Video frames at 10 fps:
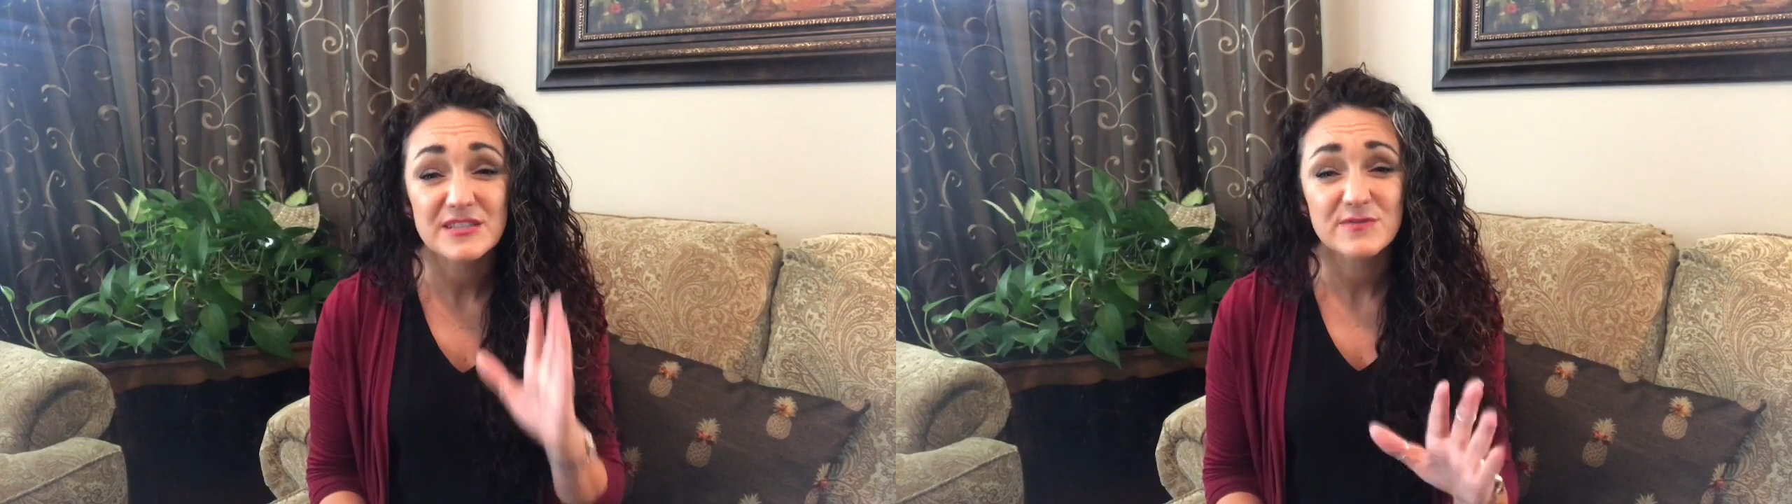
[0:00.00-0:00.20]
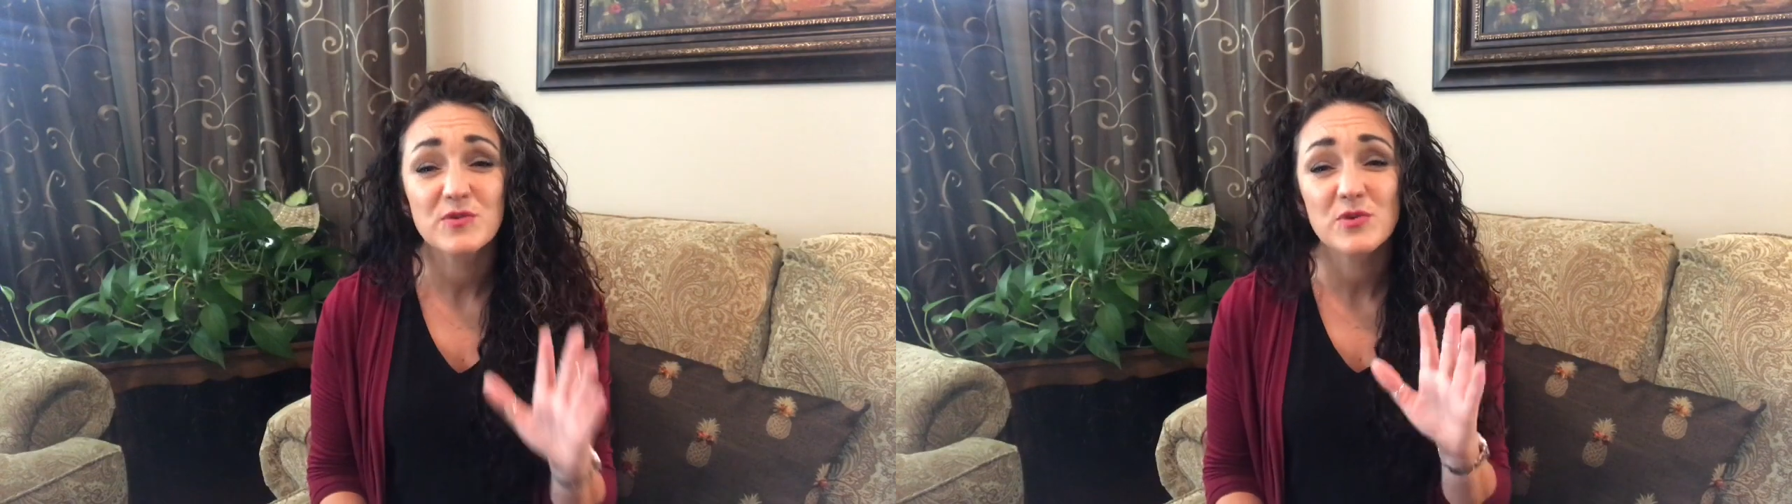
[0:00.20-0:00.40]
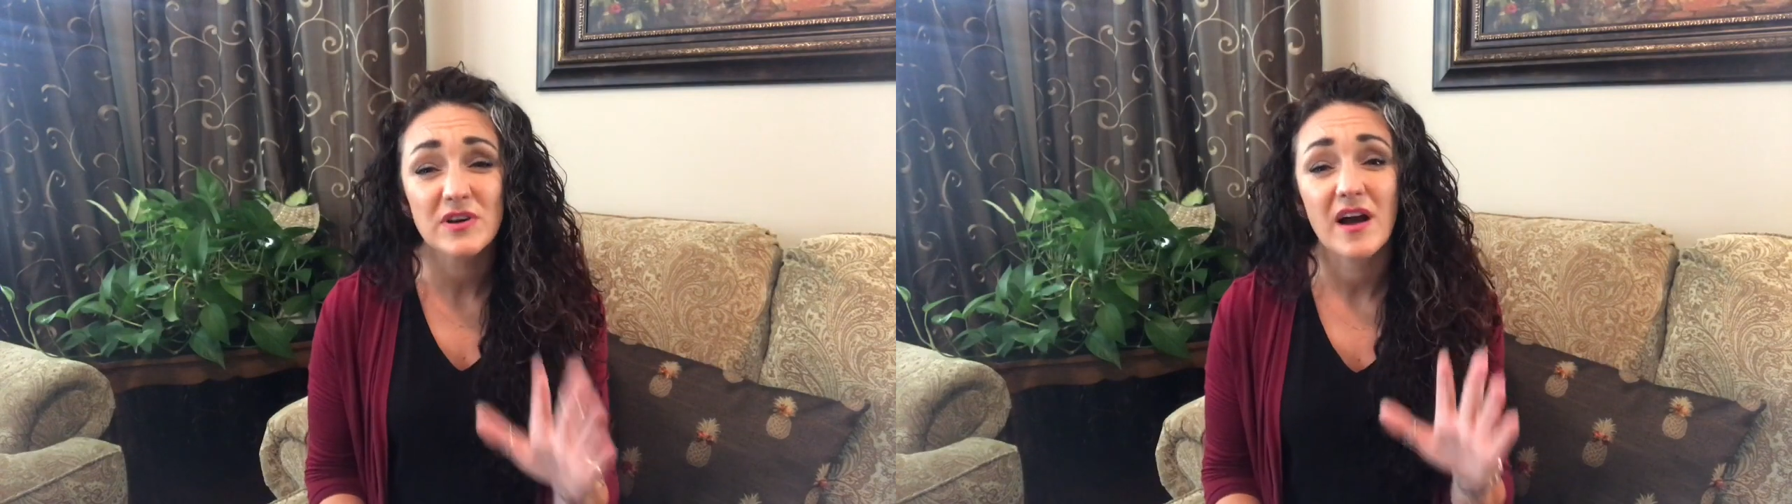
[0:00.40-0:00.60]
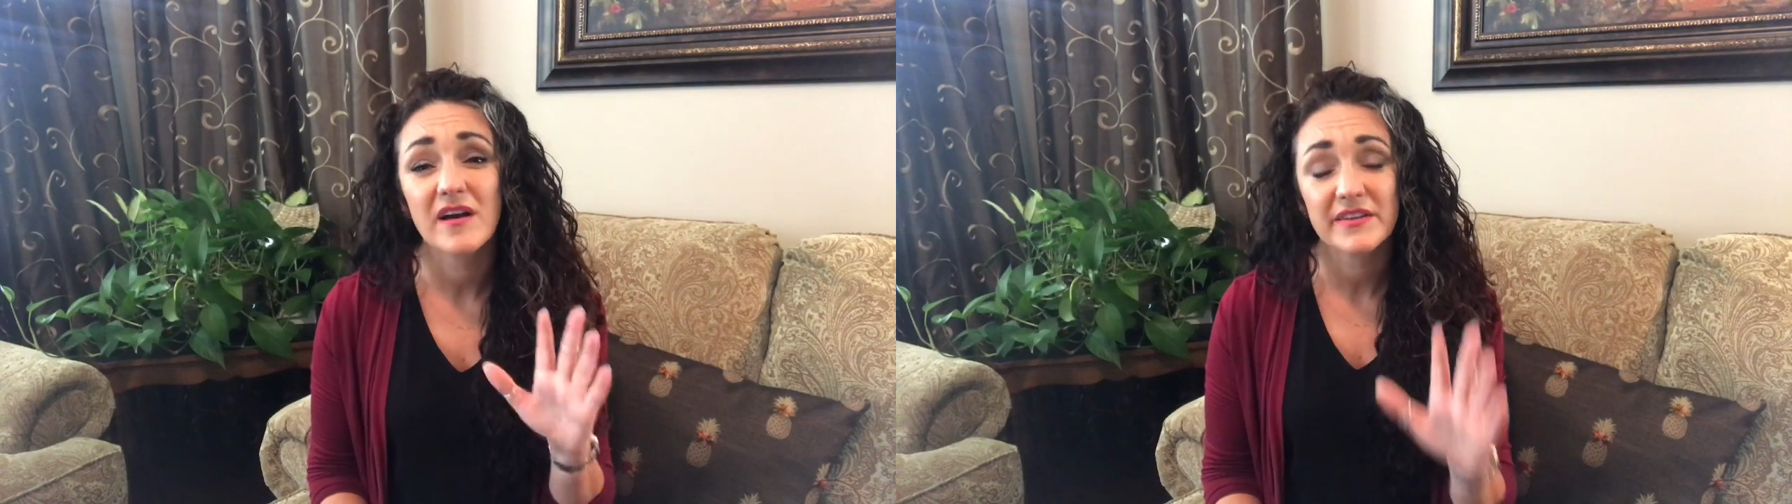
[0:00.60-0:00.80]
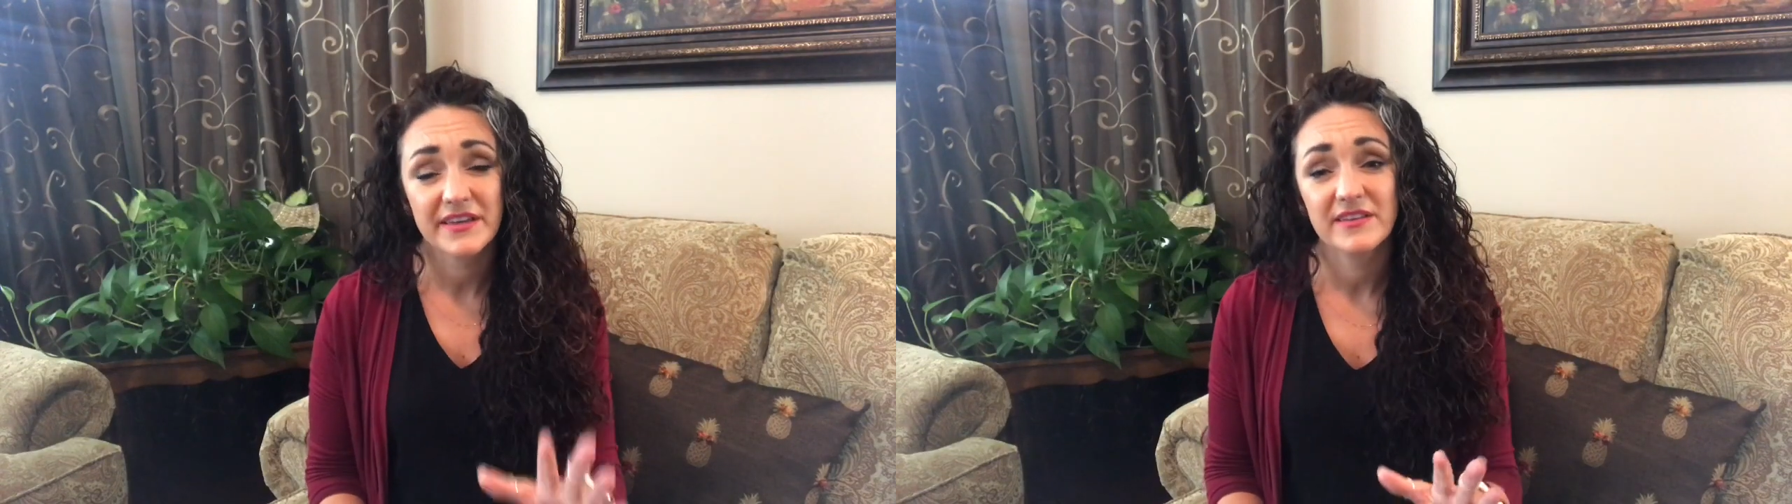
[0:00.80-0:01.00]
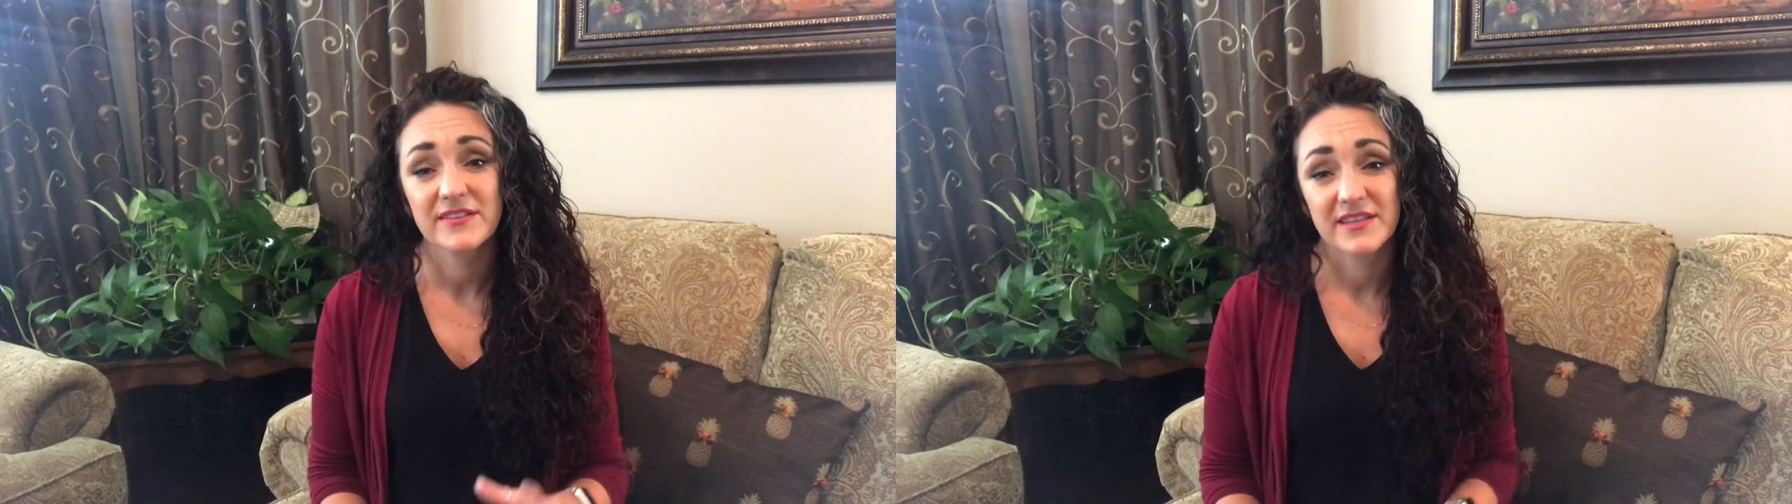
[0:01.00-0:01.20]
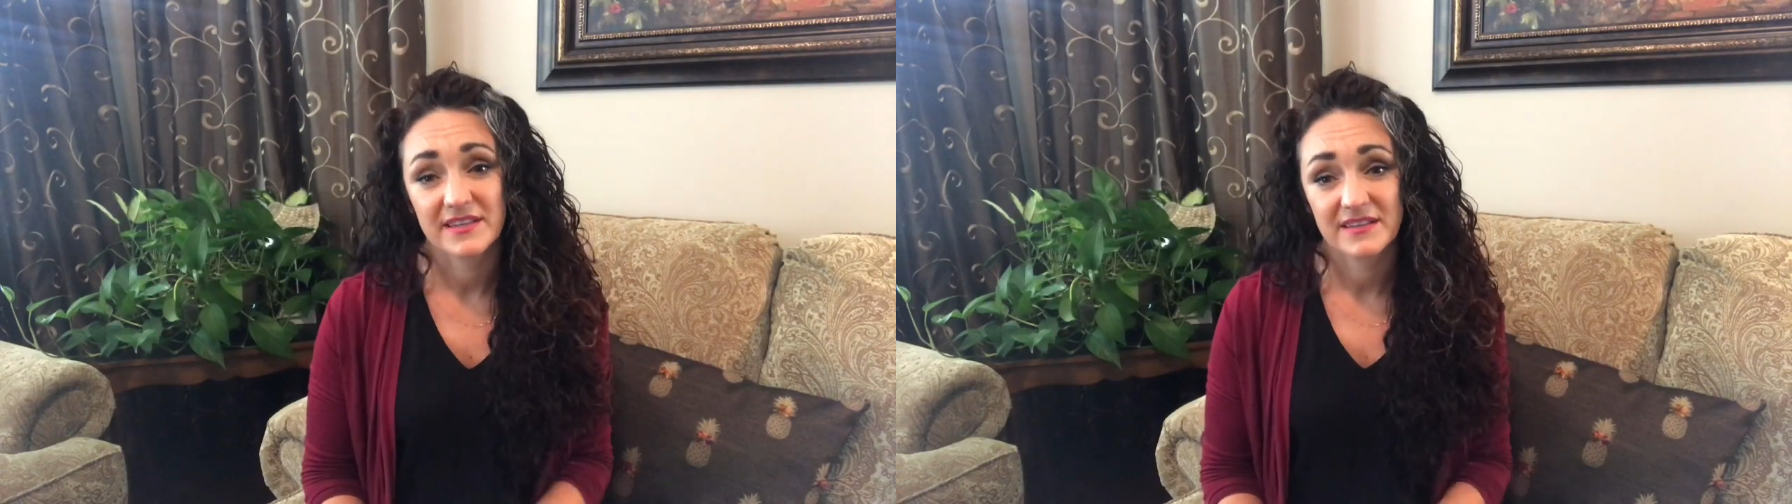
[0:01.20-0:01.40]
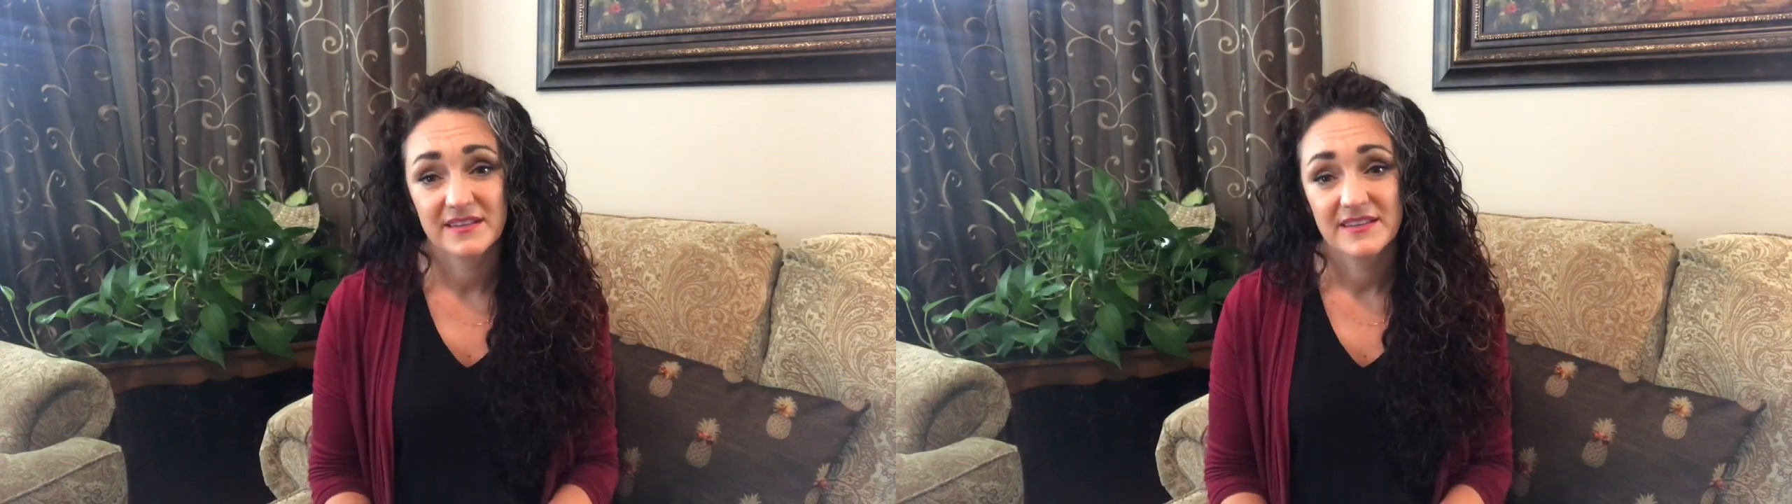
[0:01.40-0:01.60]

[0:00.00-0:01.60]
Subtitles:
He's for our healing.